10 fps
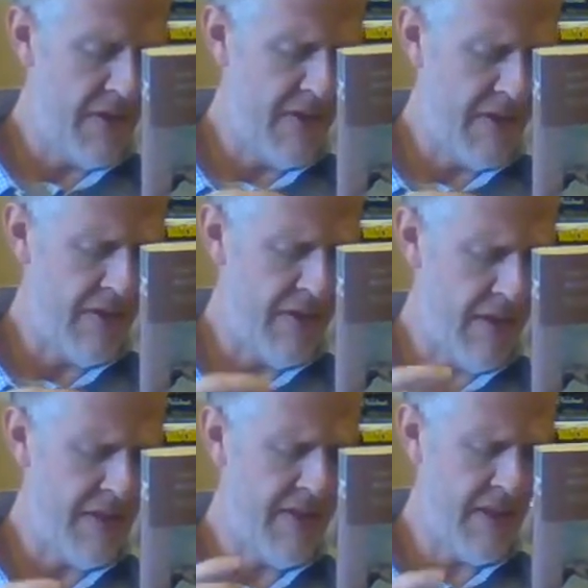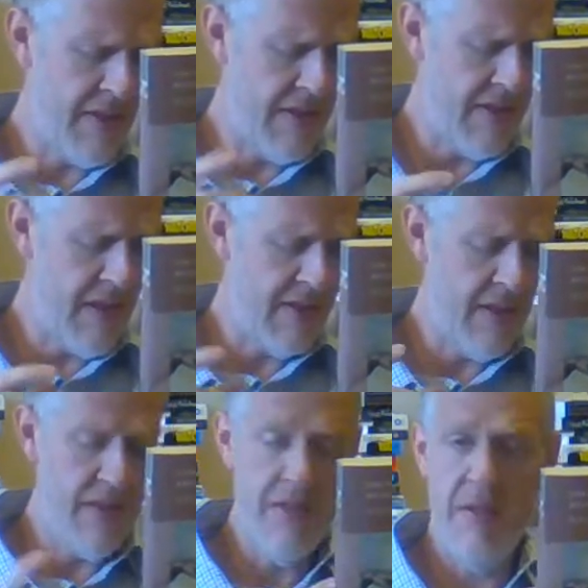six sixty-six
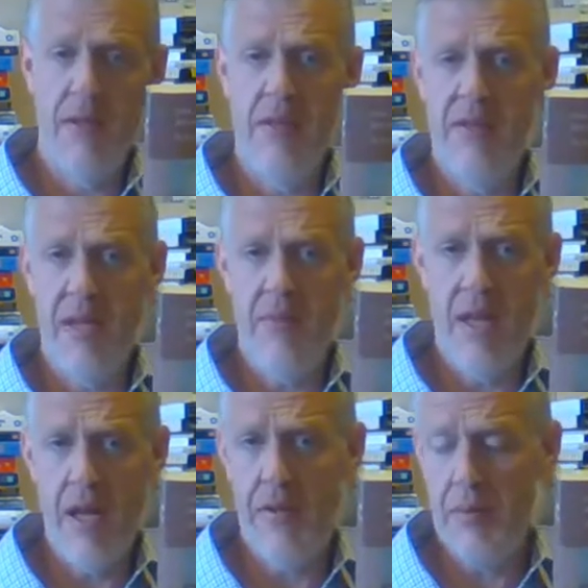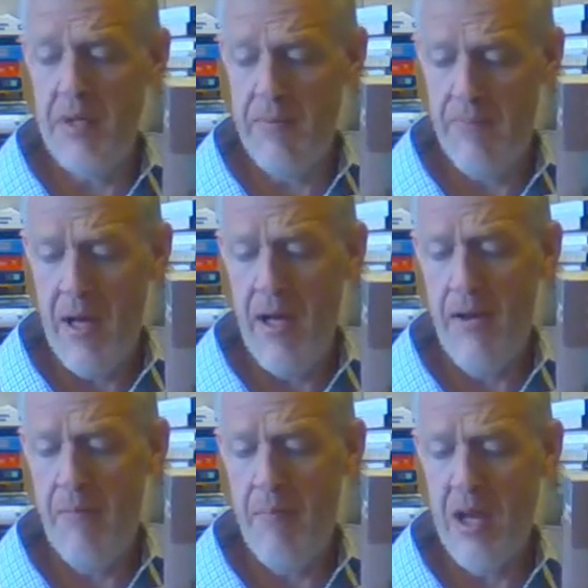is same thing, three,
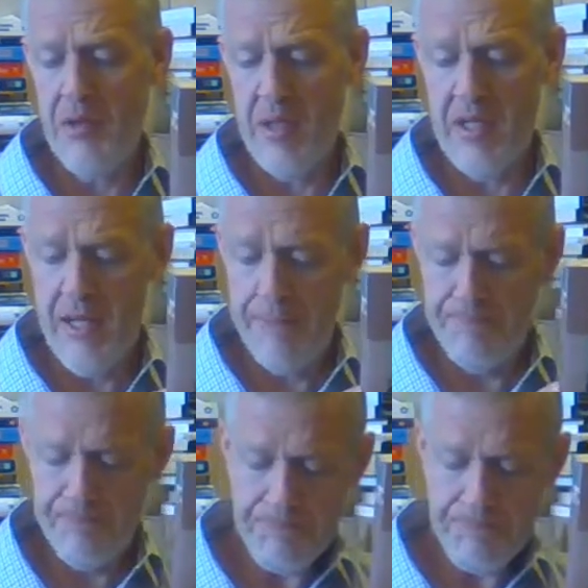uh, page three ten.